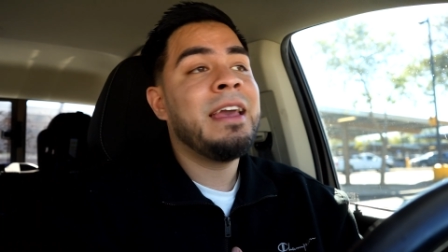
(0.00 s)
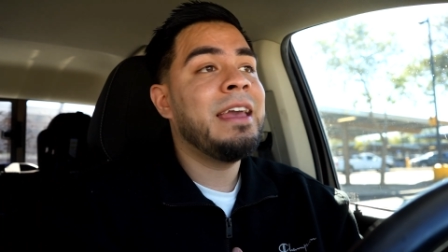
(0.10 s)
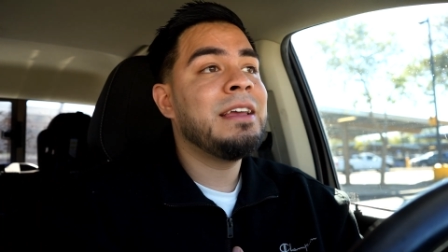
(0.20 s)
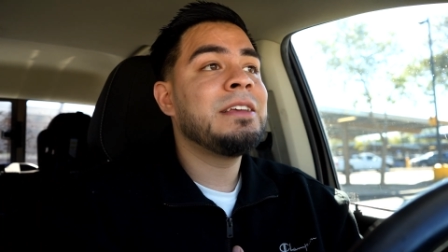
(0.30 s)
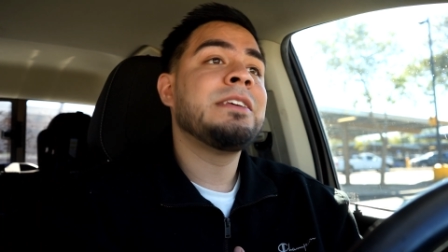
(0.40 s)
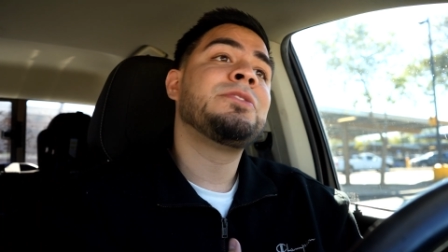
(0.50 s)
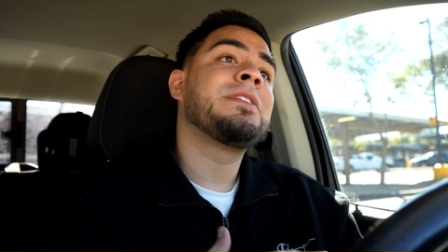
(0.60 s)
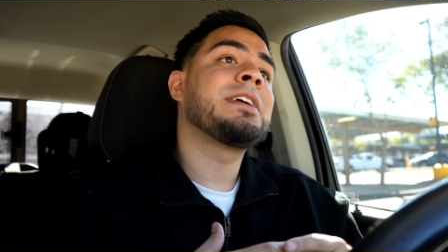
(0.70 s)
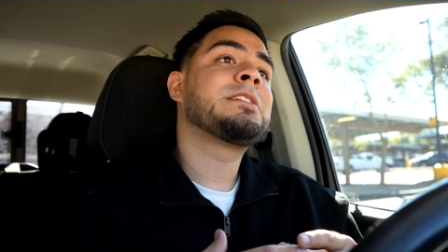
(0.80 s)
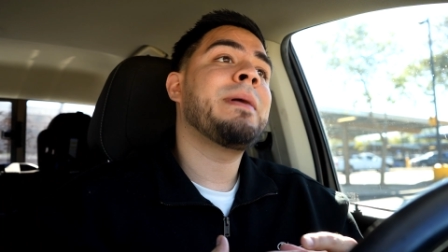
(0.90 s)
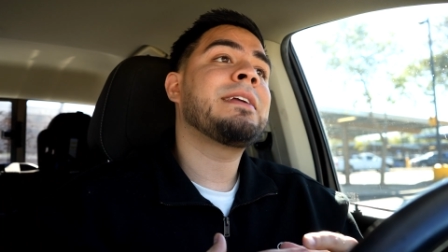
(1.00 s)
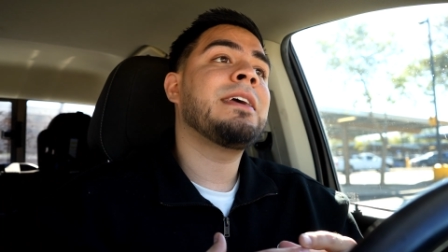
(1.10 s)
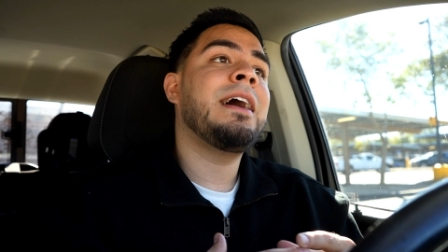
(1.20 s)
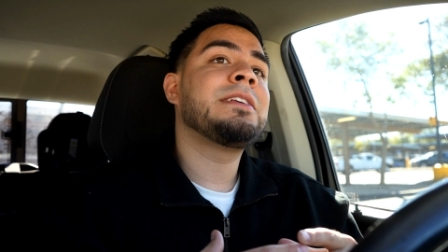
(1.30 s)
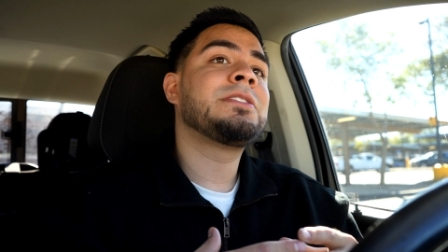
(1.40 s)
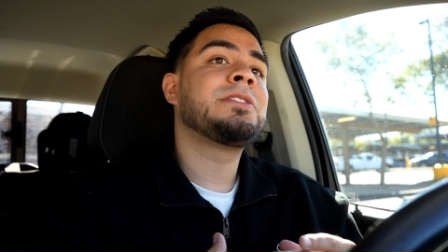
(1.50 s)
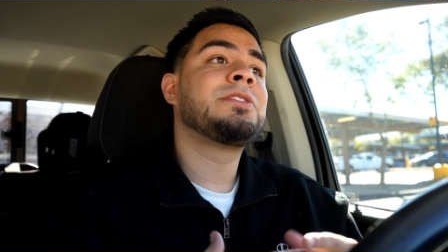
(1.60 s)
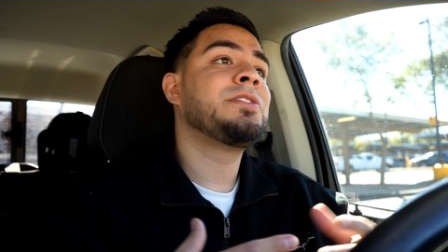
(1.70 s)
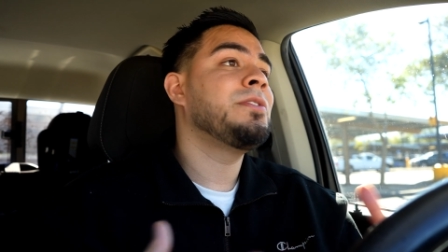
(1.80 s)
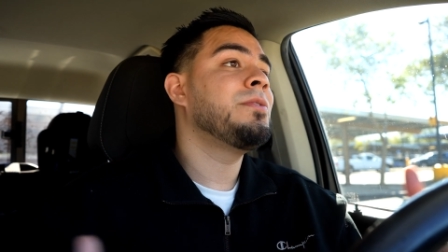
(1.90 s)
is you can expect us
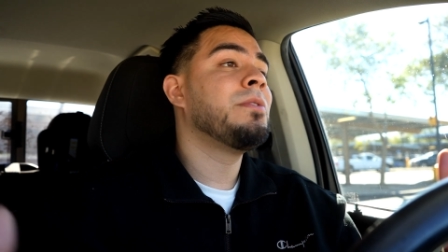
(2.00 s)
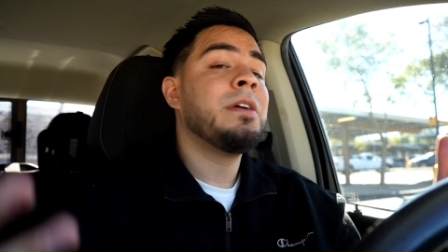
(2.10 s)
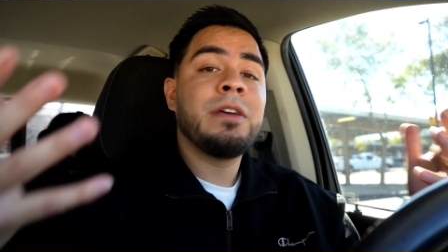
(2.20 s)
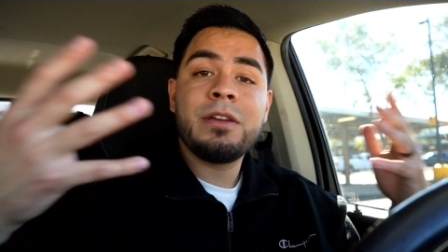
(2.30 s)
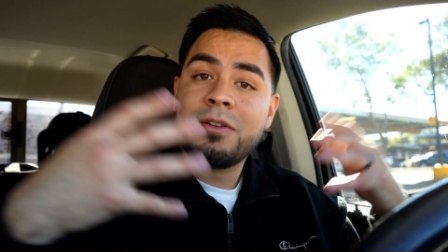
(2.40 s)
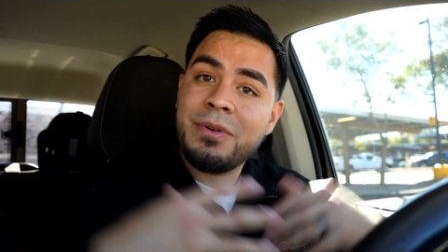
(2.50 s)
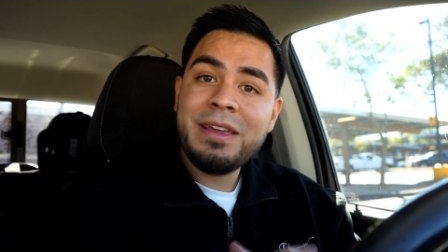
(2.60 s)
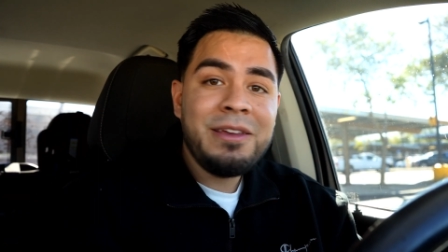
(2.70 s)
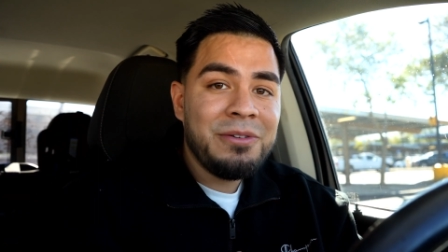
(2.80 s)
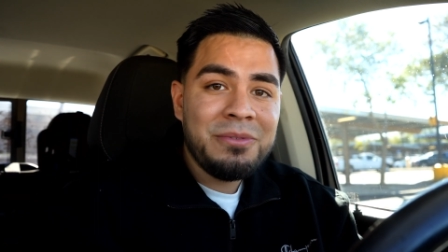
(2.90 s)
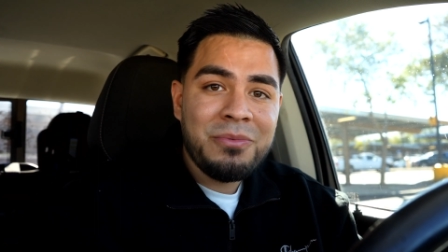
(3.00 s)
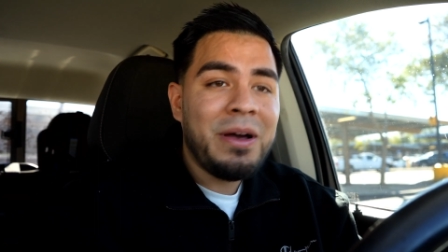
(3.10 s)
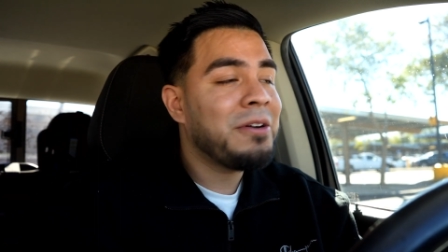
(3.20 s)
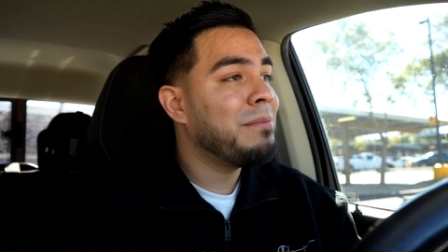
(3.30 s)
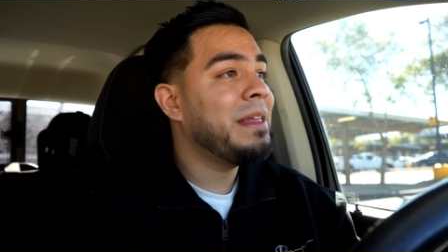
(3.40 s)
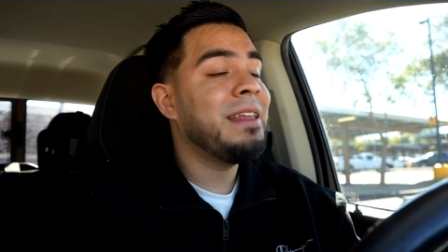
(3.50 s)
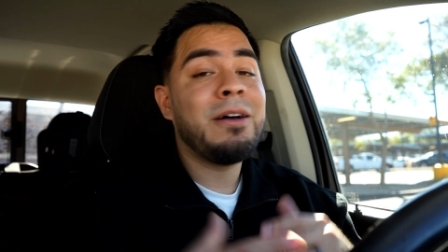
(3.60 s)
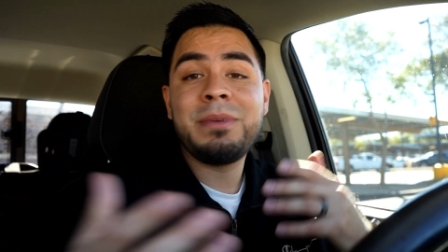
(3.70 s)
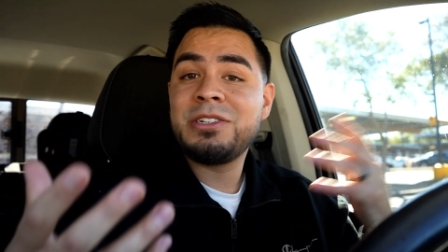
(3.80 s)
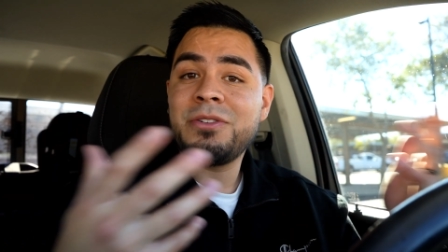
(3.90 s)
to greet you welcomely, and
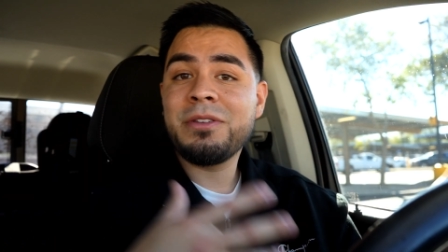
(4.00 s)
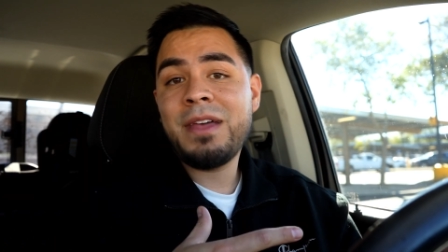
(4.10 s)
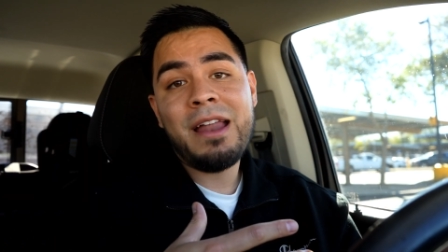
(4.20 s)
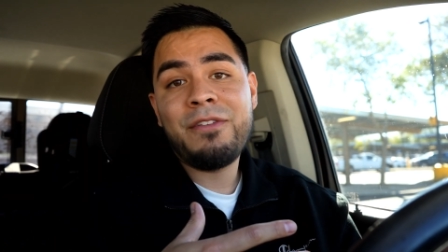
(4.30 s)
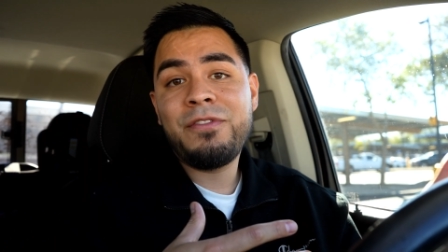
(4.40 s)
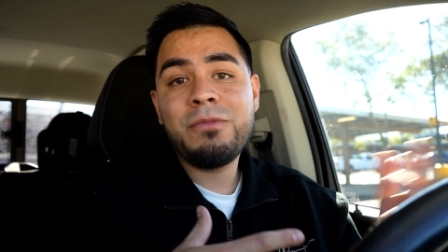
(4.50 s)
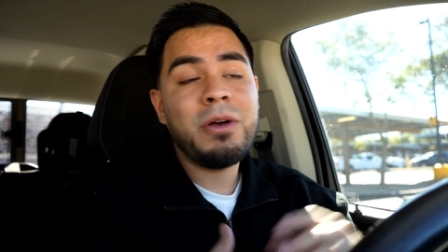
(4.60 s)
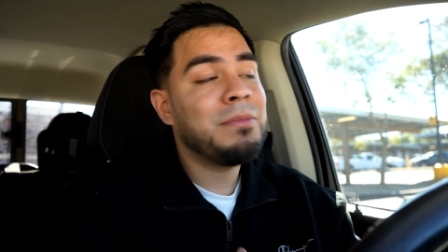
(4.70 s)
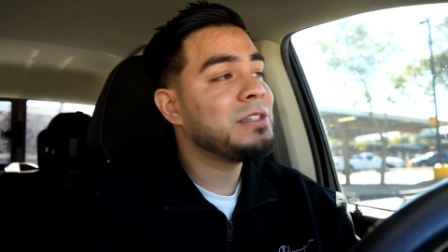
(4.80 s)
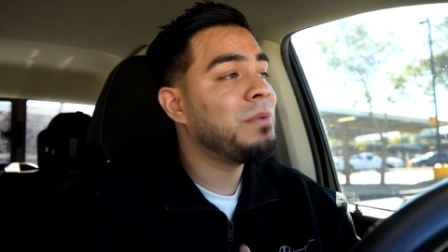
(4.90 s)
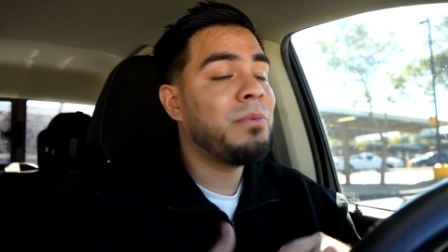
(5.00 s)
I'll be showing that in a few moments.